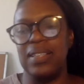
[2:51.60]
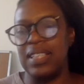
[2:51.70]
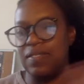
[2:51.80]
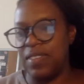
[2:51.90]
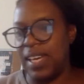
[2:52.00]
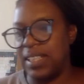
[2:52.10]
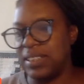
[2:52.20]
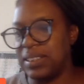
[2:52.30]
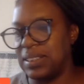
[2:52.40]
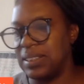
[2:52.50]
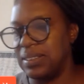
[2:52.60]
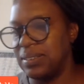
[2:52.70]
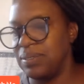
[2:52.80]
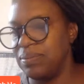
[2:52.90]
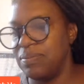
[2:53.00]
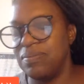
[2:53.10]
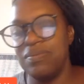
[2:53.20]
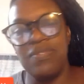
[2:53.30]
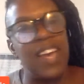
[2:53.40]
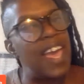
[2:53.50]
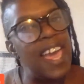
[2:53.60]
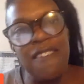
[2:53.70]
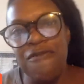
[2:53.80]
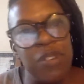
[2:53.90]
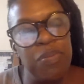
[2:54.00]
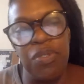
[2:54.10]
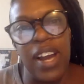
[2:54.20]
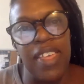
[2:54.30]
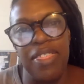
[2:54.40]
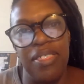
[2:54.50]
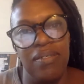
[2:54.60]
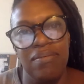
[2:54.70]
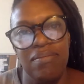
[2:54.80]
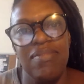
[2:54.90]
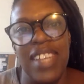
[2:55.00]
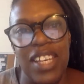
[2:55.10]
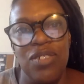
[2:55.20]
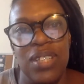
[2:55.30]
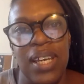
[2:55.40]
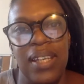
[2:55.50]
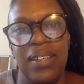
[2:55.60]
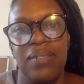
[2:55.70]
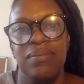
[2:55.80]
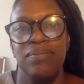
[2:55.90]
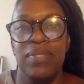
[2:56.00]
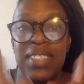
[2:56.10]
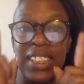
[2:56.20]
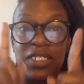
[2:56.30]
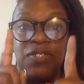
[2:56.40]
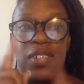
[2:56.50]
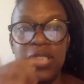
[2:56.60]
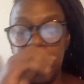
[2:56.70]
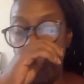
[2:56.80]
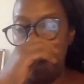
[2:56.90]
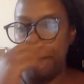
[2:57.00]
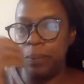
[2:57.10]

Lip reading: Give thanks for every breath that you take. That's the first thing.